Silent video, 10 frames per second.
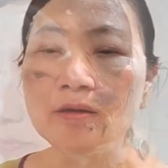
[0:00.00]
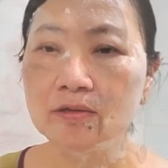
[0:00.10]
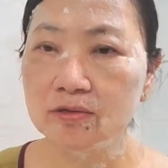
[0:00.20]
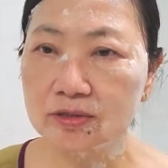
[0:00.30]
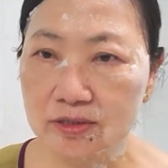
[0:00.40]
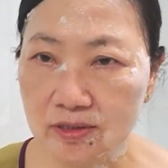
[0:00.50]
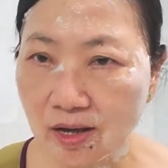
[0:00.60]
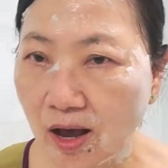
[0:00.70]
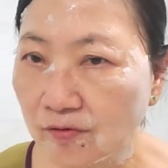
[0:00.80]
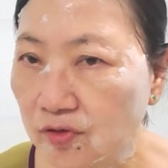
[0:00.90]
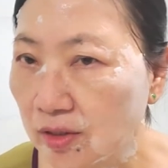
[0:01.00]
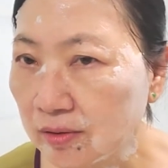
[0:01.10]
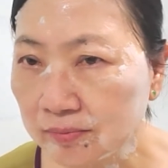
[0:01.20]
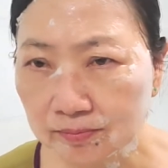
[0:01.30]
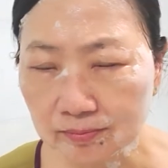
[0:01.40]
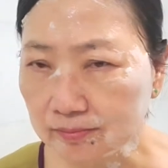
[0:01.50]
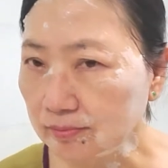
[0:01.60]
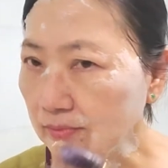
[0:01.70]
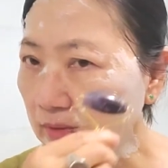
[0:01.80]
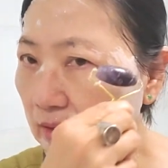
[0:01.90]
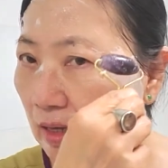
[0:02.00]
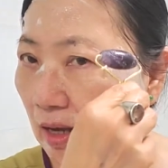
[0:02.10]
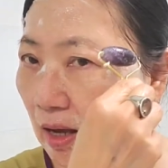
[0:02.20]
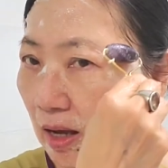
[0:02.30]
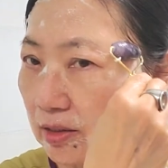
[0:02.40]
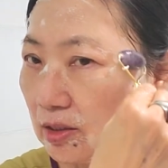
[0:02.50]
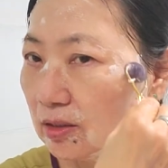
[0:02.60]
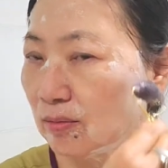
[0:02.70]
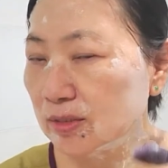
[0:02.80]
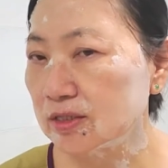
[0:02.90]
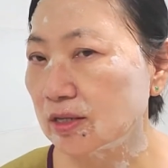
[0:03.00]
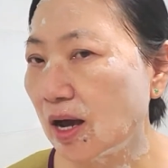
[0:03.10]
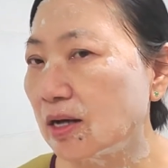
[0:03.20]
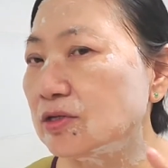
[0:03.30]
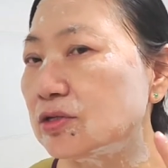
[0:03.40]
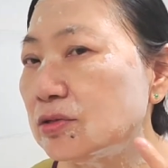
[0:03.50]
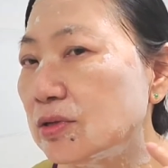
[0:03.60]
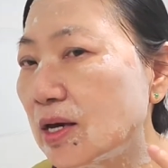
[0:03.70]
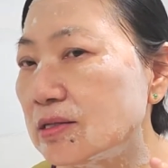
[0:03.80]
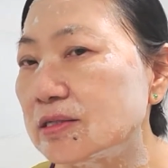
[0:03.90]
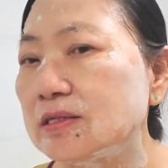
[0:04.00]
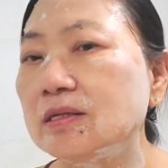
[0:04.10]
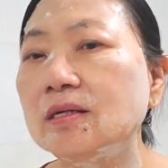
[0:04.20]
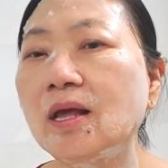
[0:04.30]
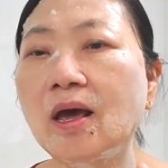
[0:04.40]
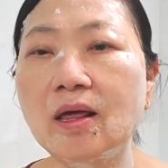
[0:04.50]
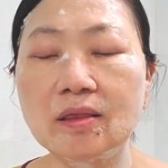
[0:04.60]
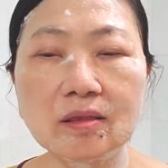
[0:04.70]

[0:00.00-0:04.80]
You see, after I did the massage, you can see that,